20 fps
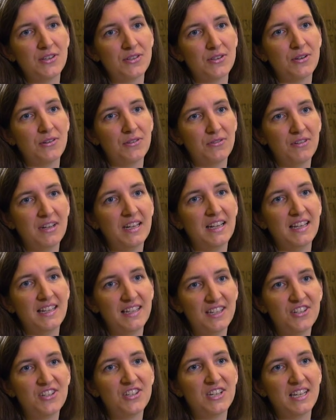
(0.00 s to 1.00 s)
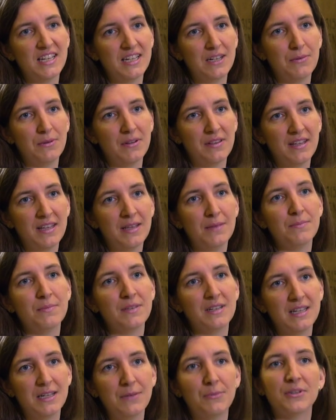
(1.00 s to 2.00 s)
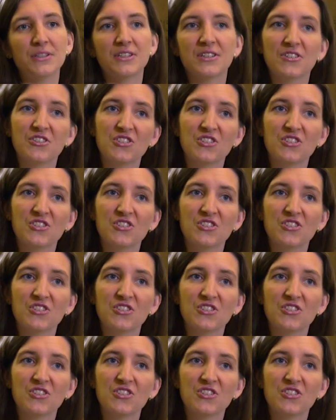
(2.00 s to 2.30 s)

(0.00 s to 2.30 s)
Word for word: So it really initiated with him that he wanted to